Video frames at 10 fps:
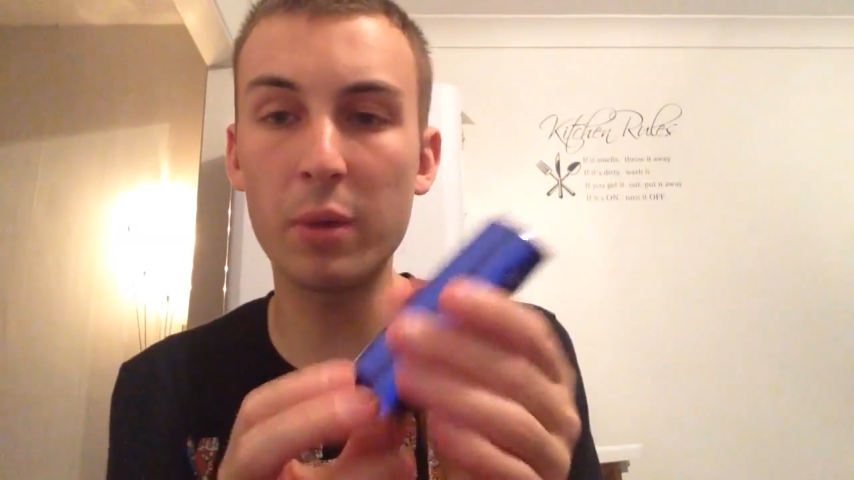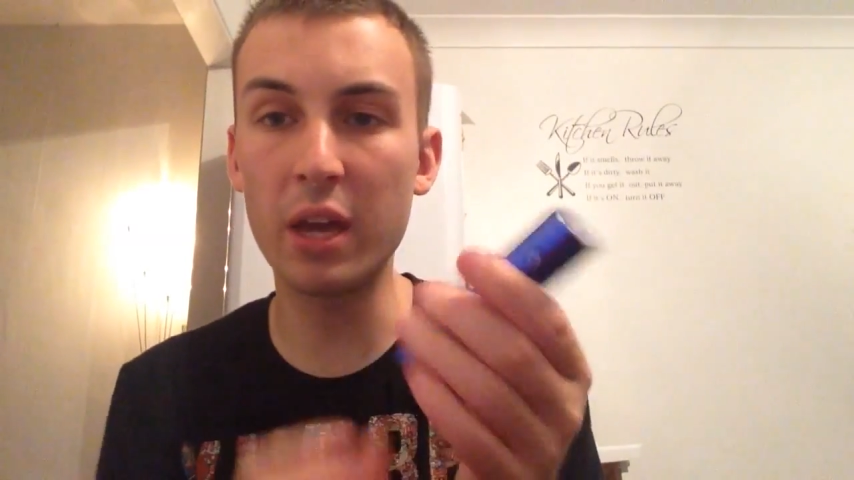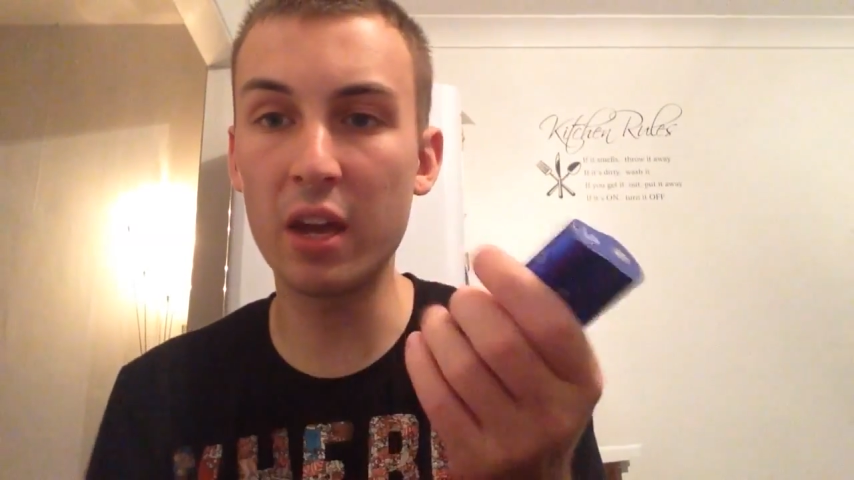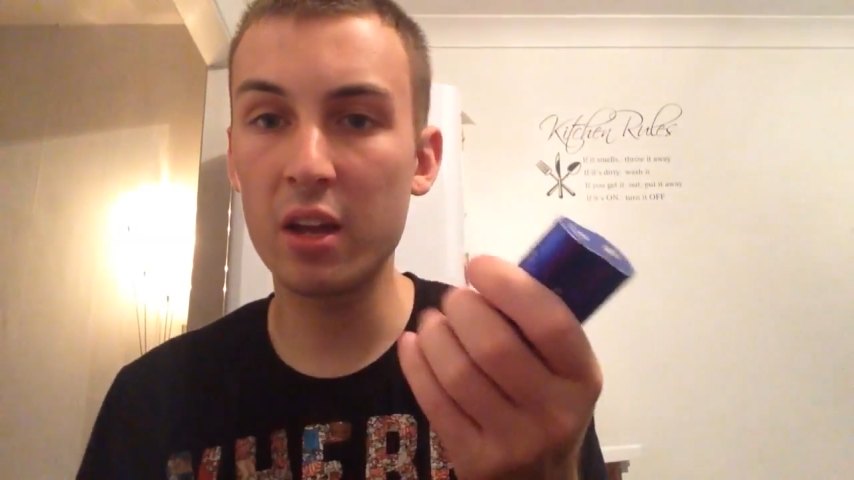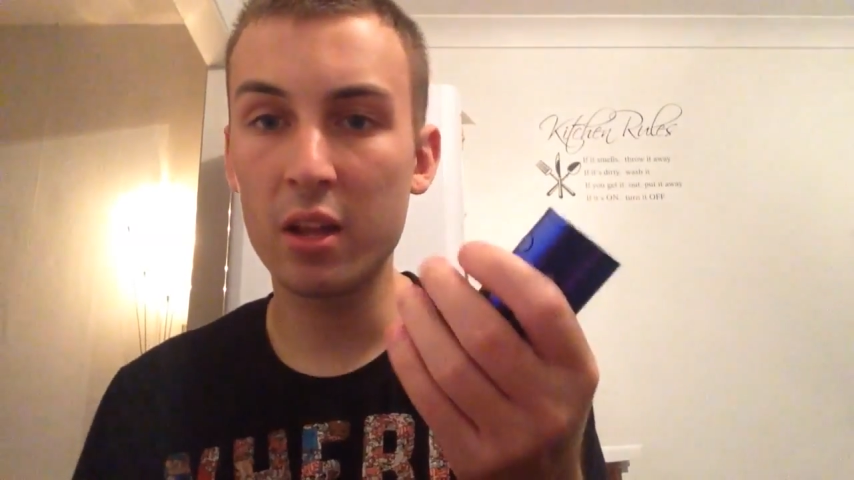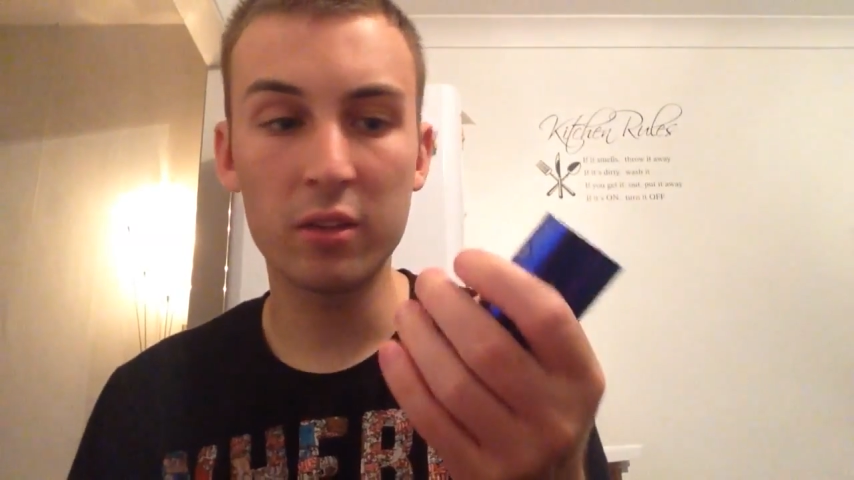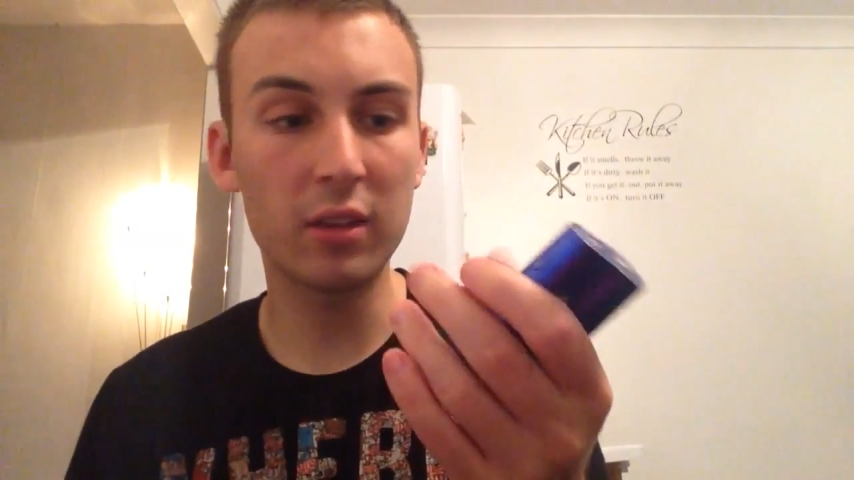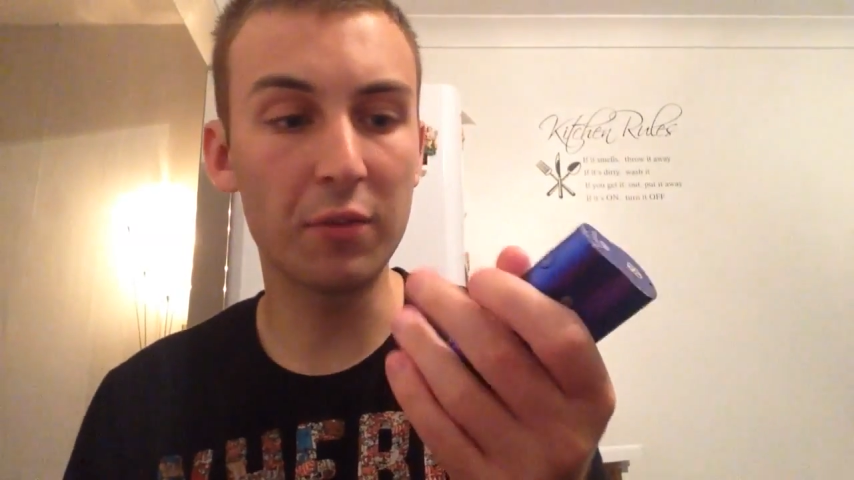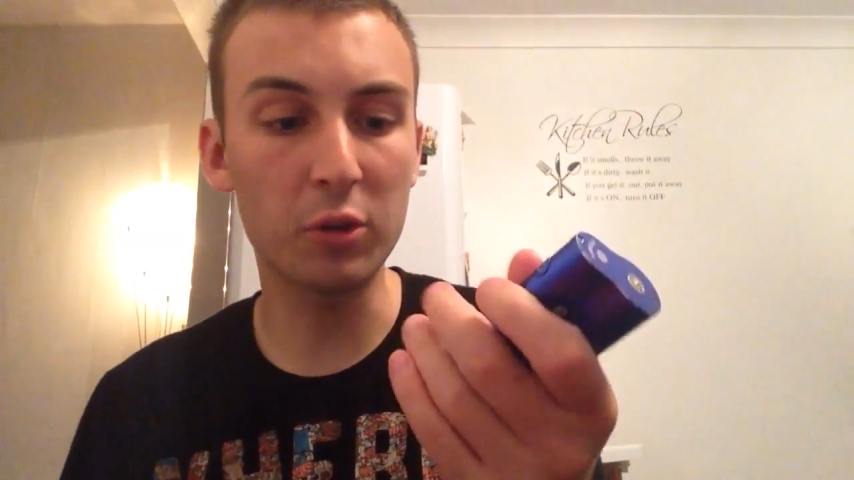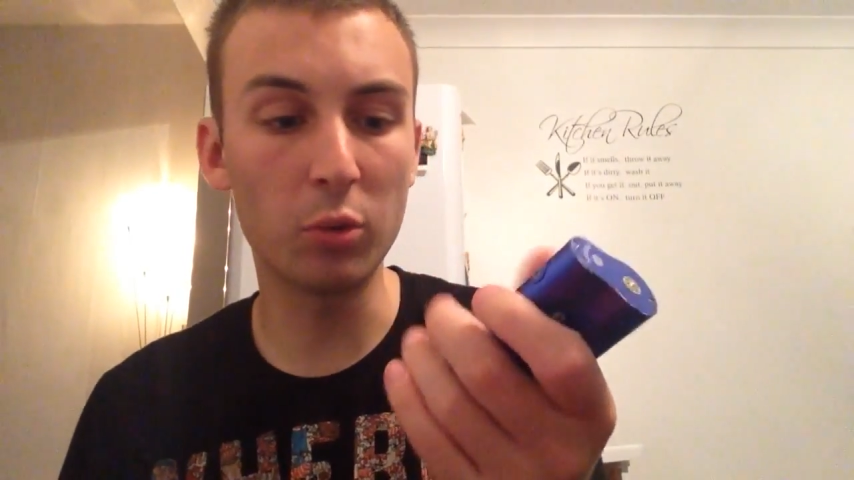bit
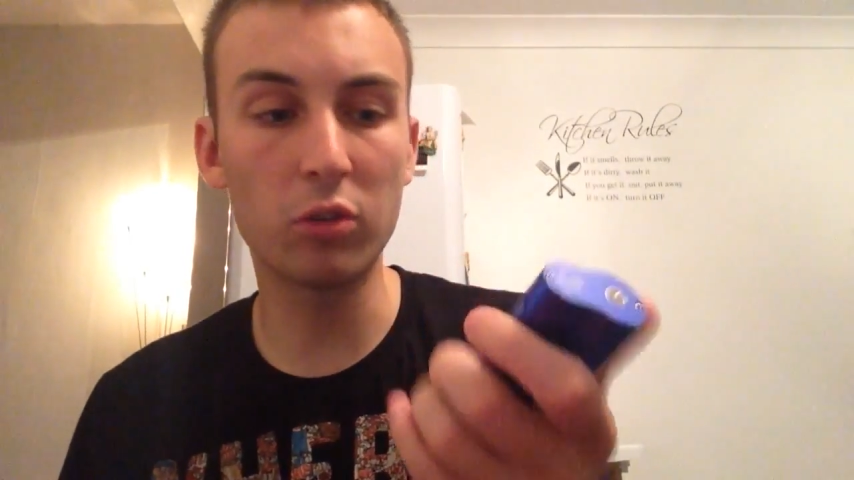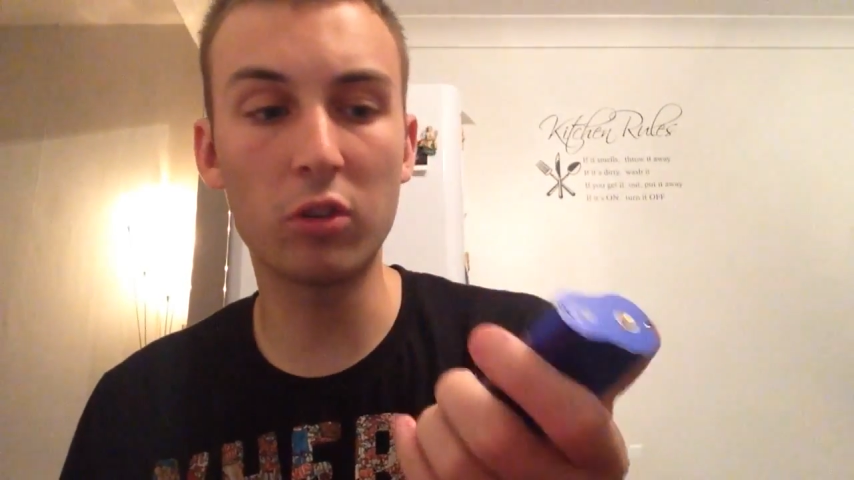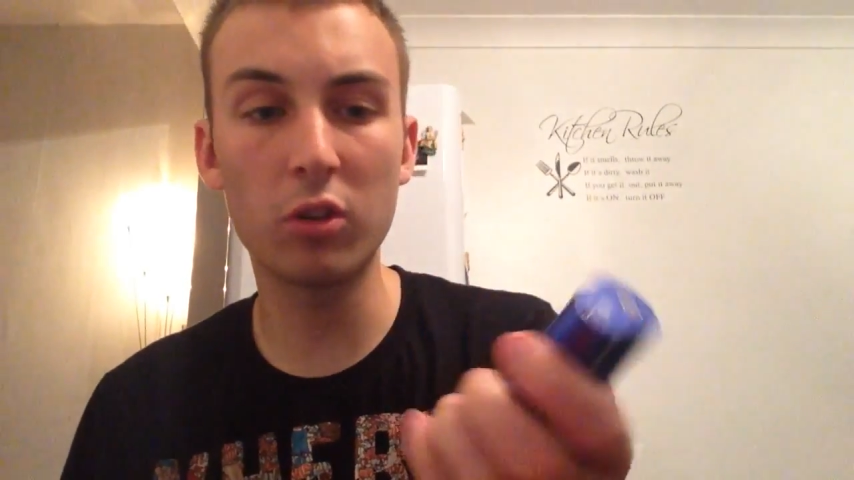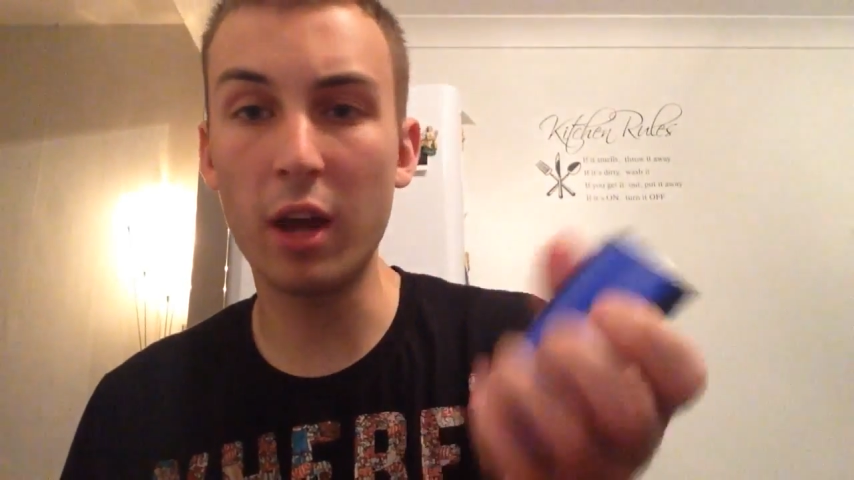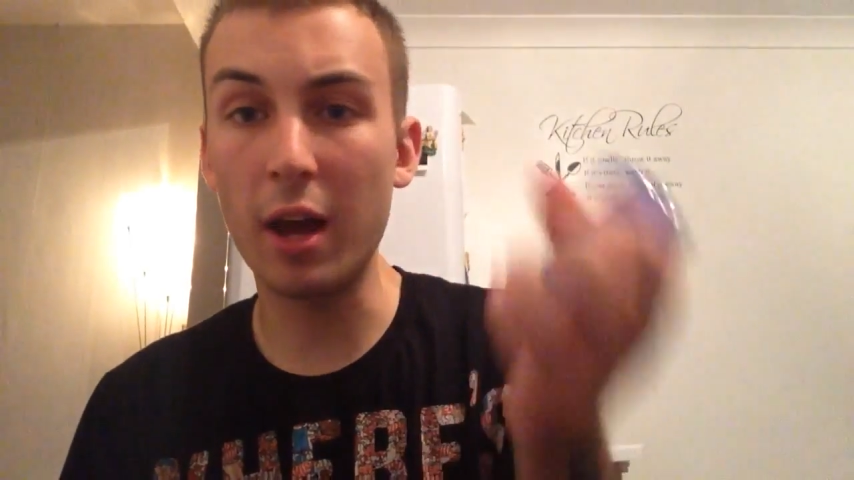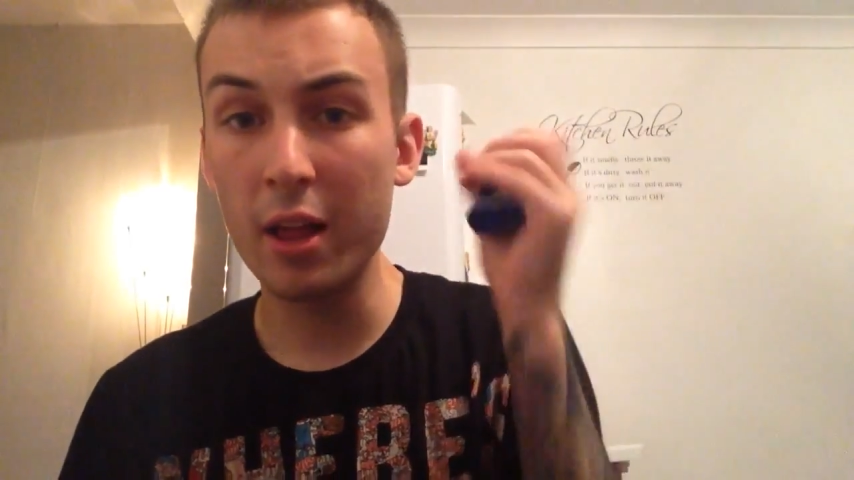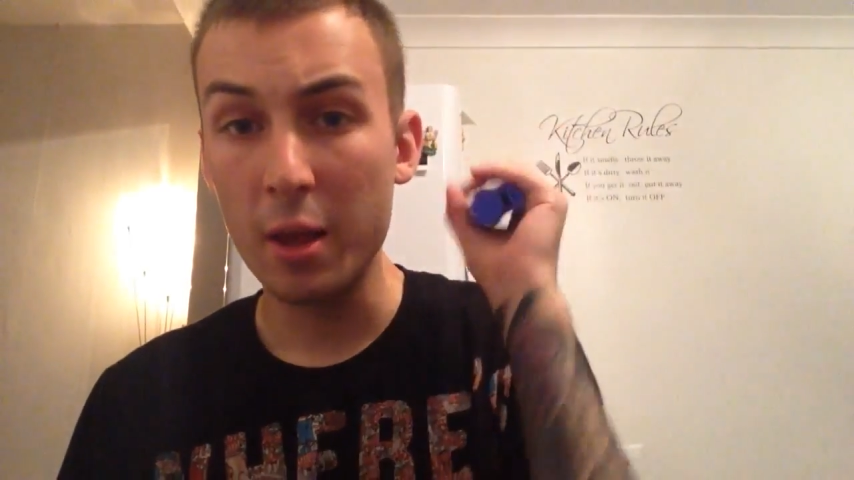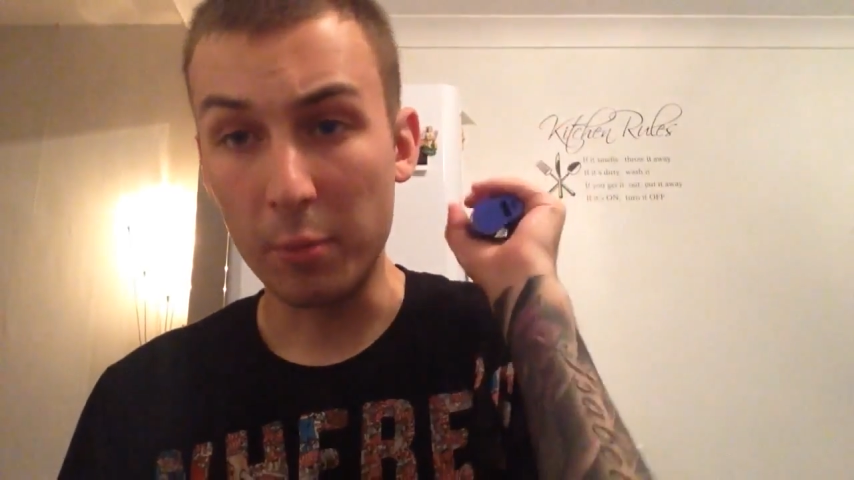difficult to do that.